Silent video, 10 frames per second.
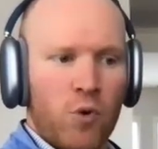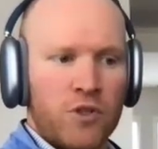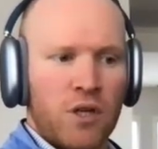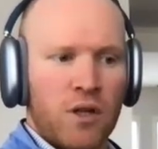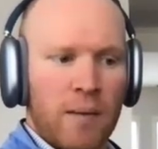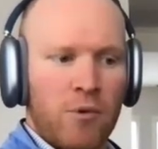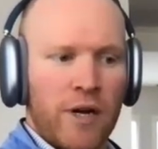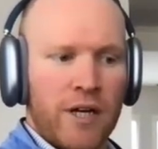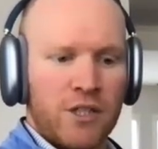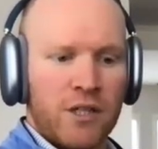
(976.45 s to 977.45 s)
forge
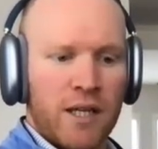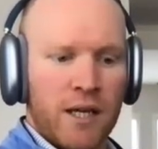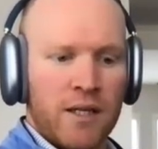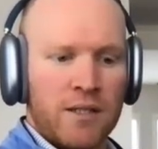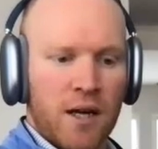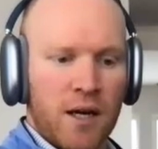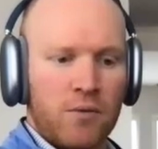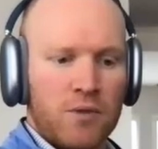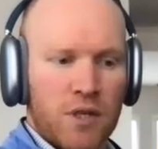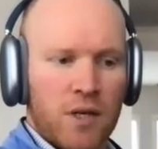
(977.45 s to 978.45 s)
collaboration and getting it done
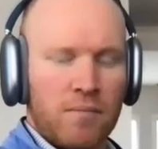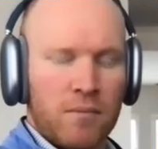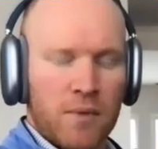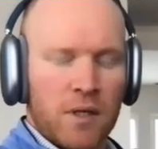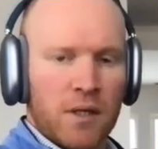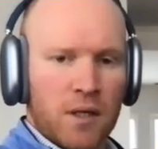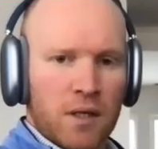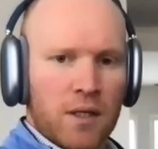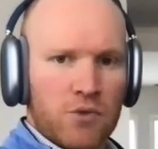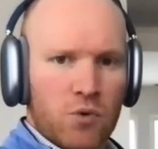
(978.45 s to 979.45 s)

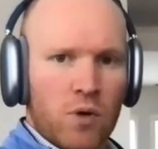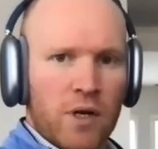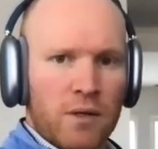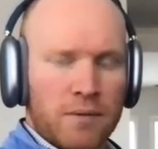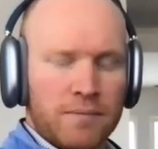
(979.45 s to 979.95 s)
was a win.